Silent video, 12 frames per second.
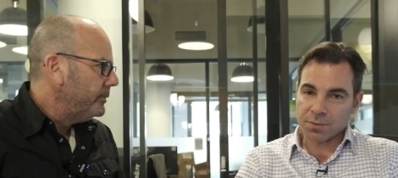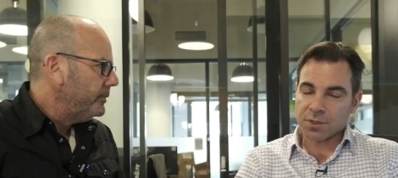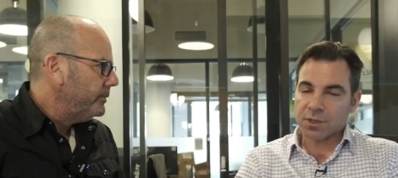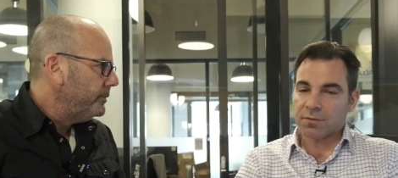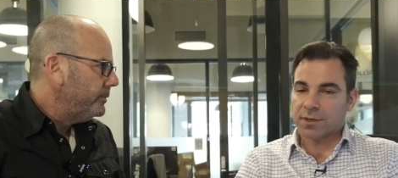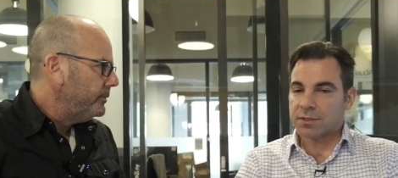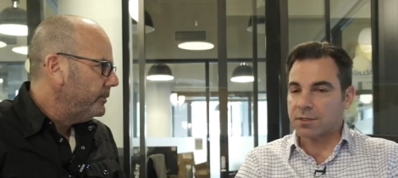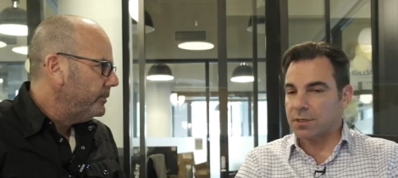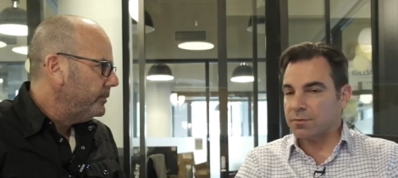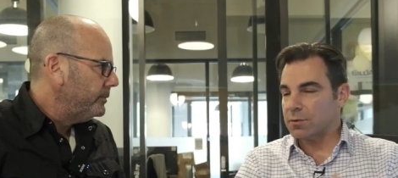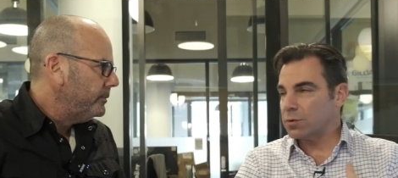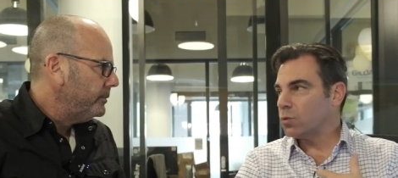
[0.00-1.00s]
Speaker 1: to the events and
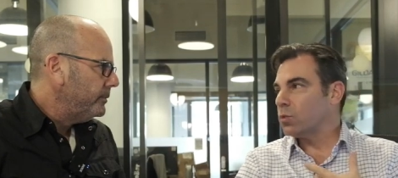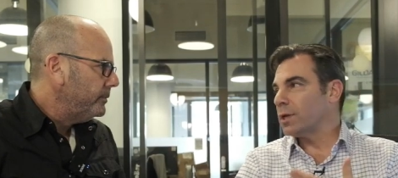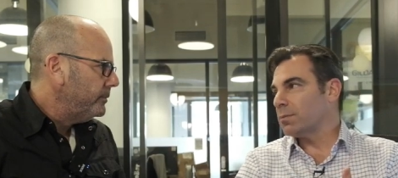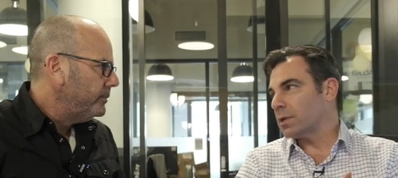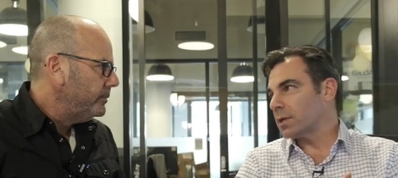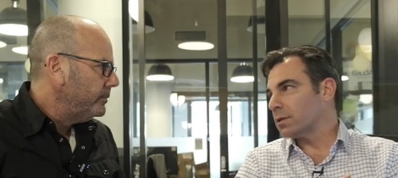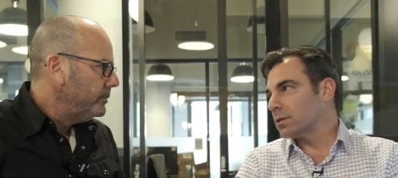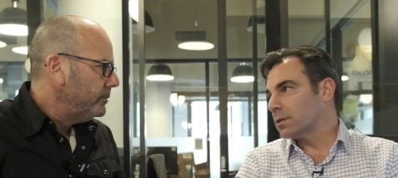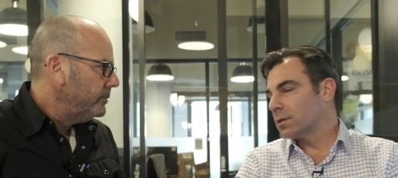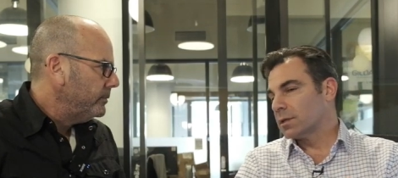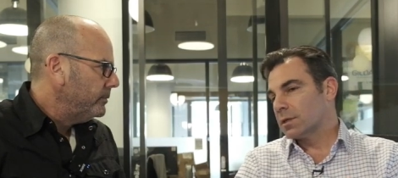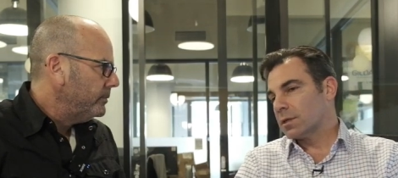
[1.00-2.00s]
even who we meet.
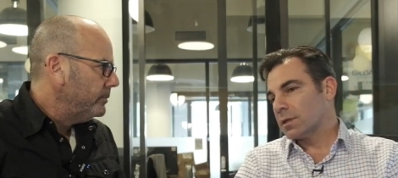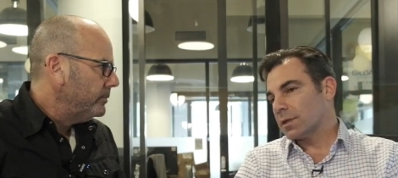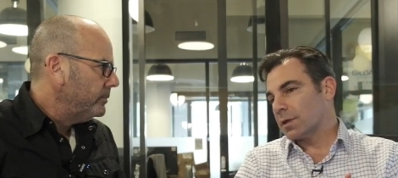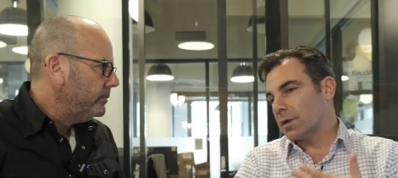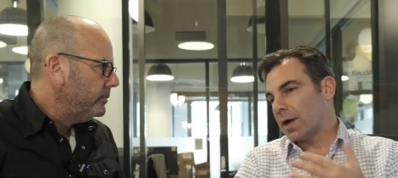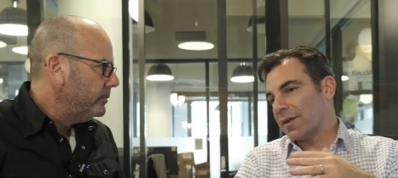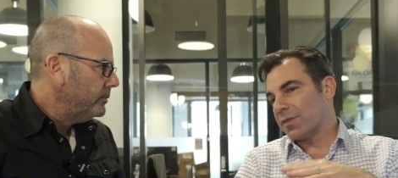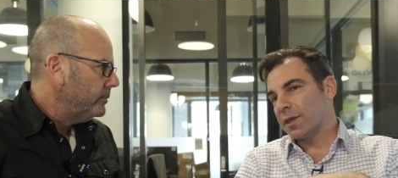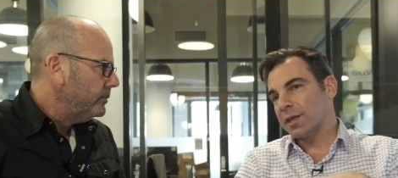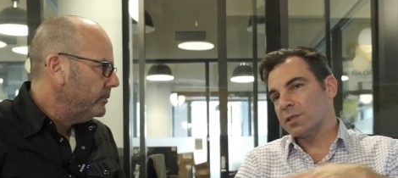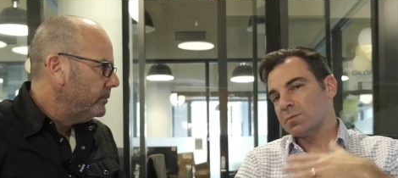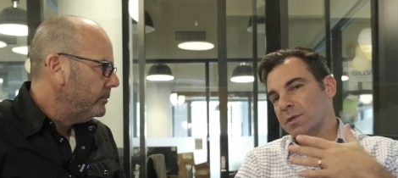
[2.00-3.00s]
Like, I
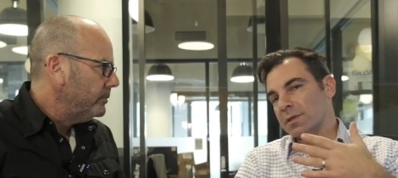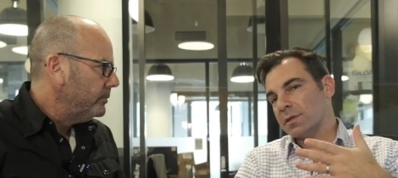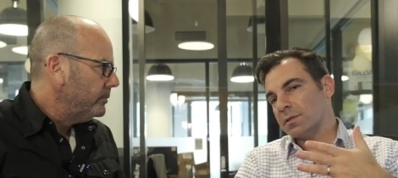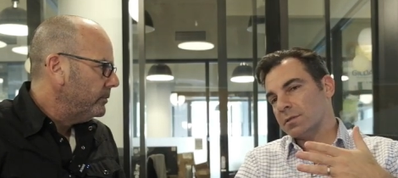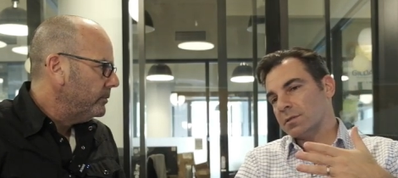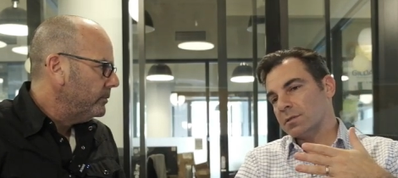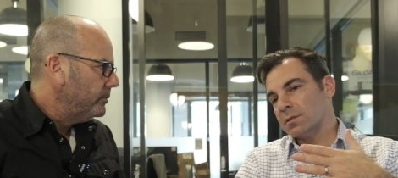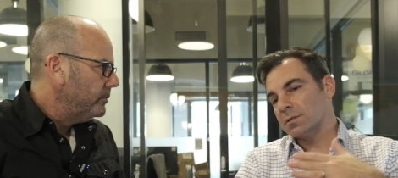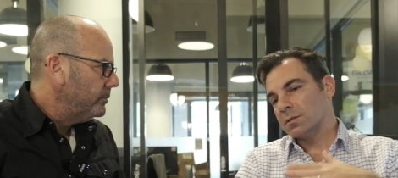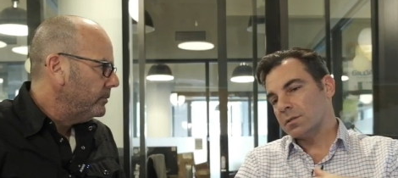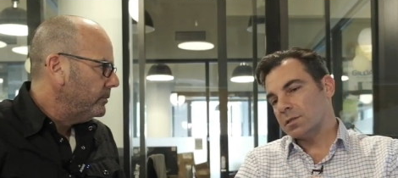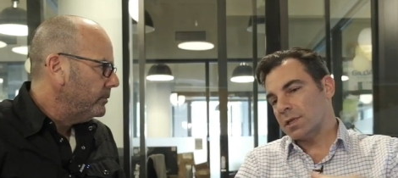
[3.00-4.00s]
think it's been
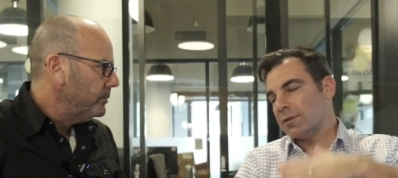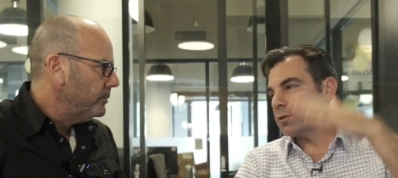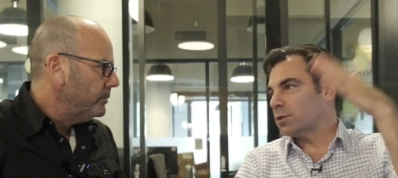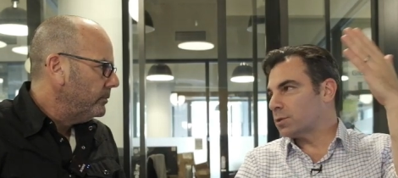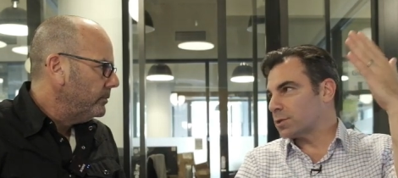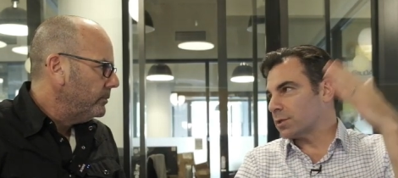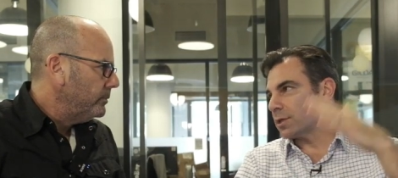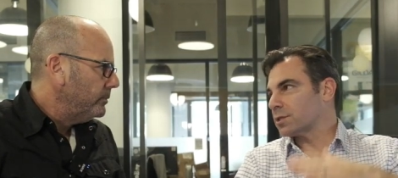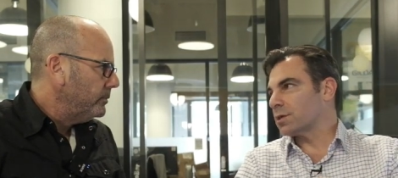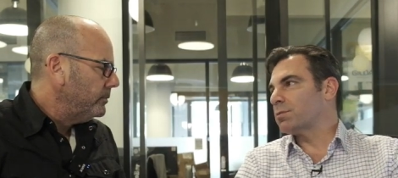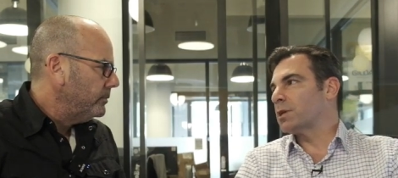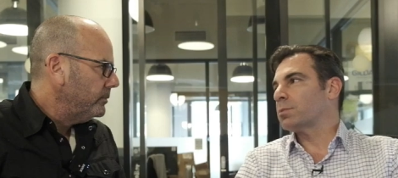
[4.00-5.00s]
it's an evolution. Like,
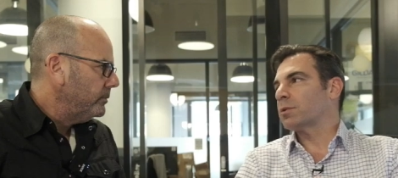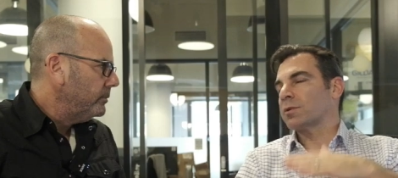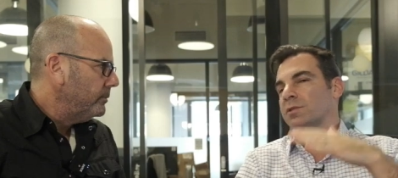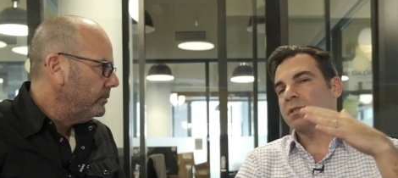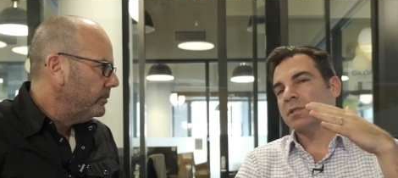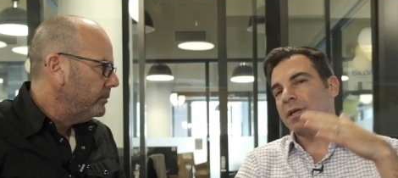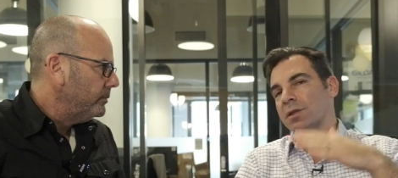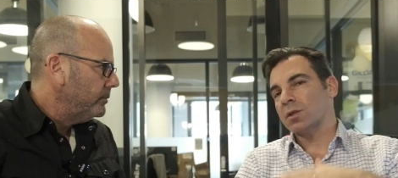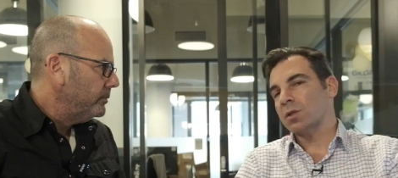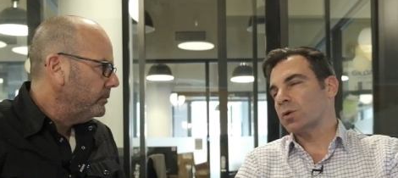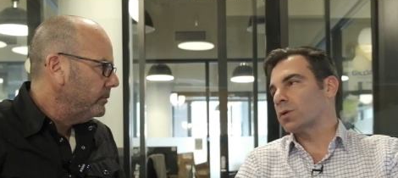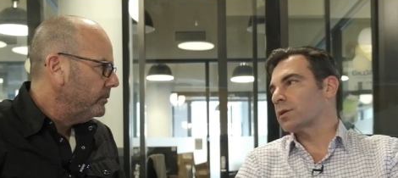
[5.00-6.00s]
some people are still at
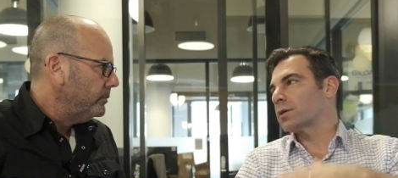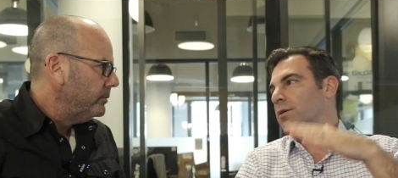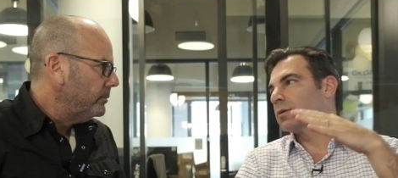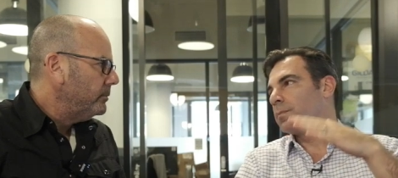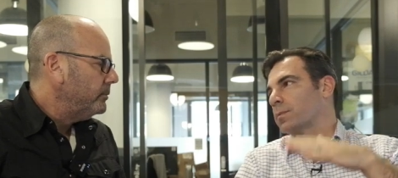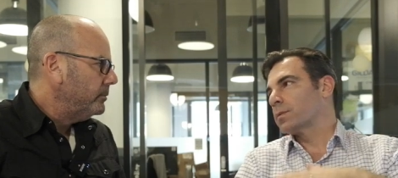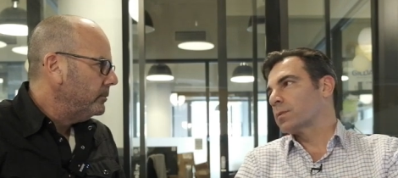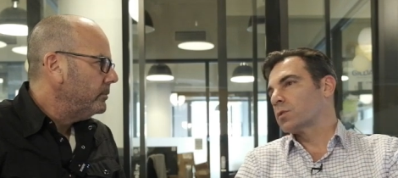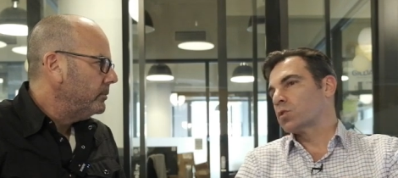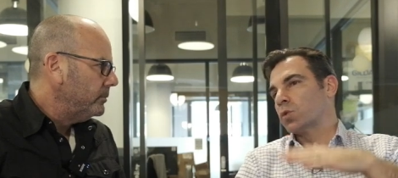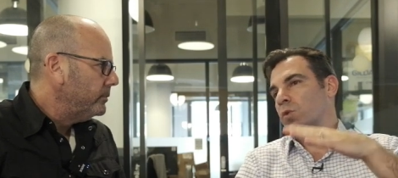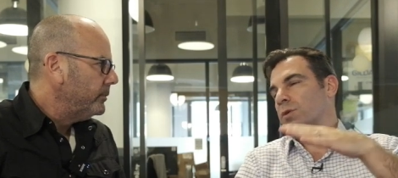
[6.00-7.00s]
the learning
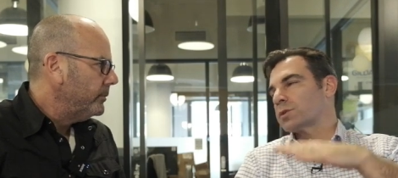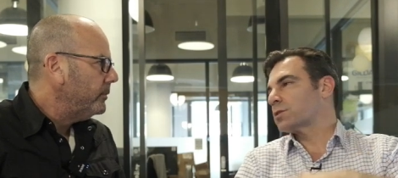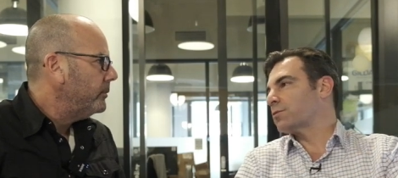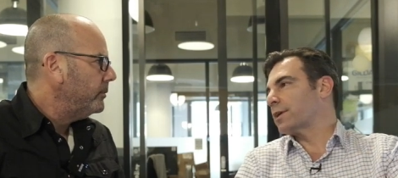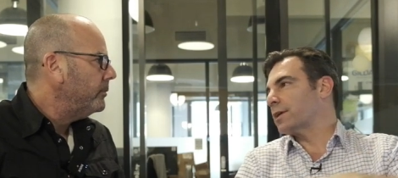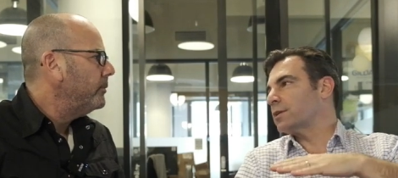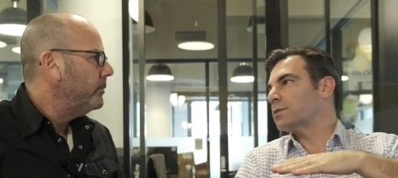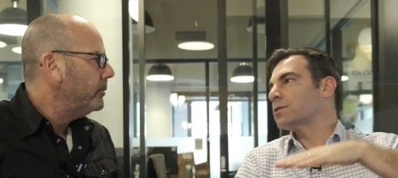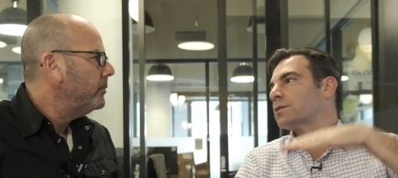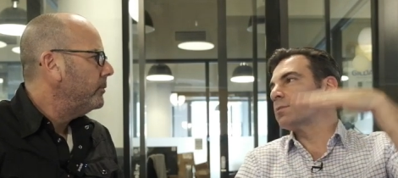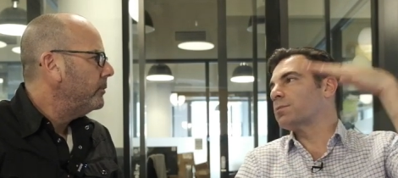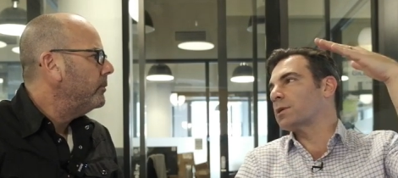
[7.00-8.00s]
tourist phase,
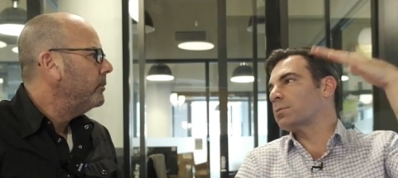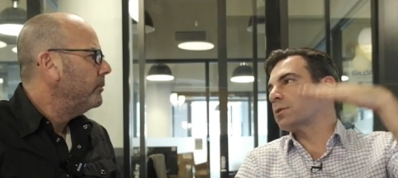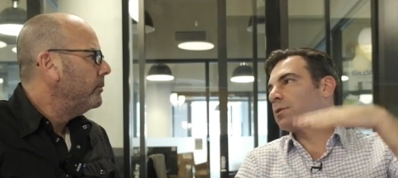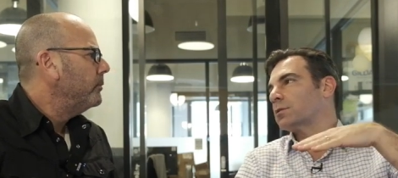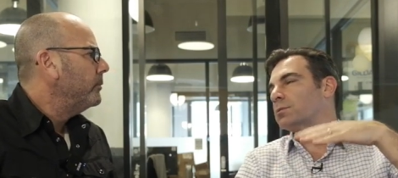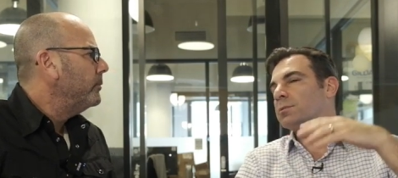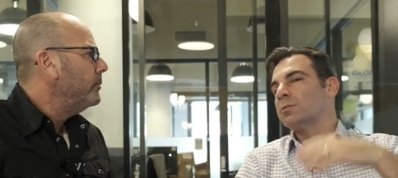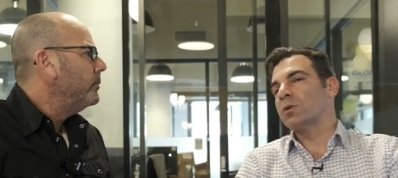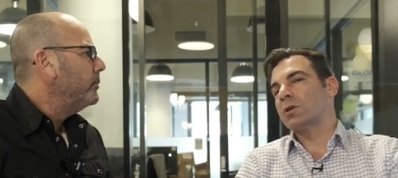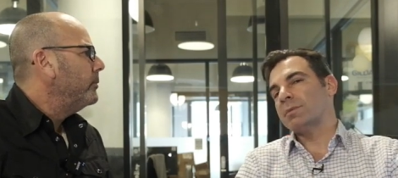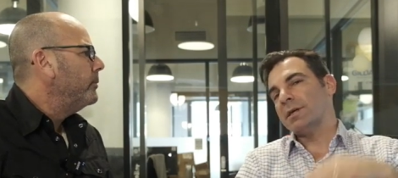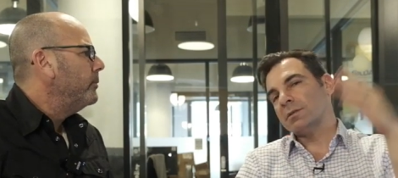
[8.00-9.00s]
and some people a little bit
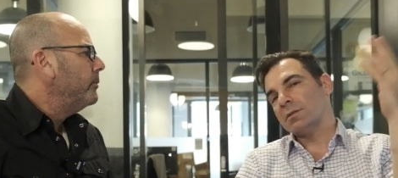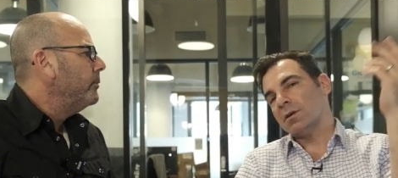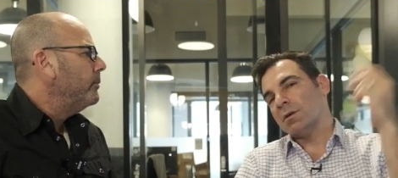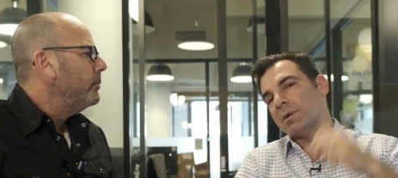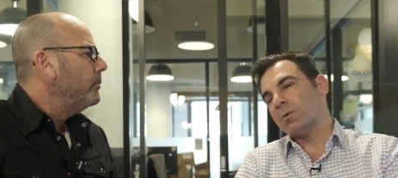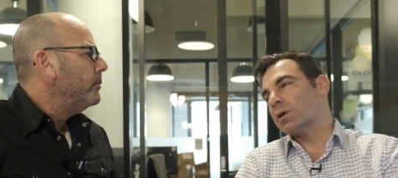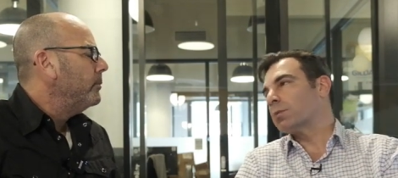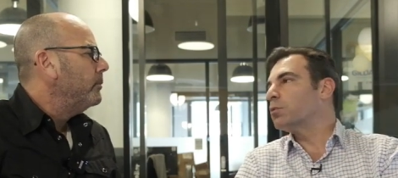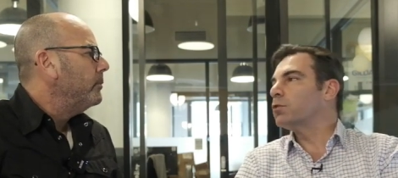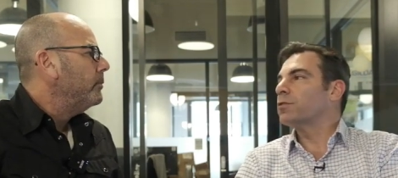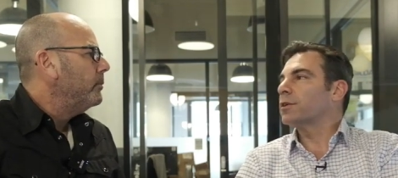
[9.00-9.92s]
more about you know I might want to move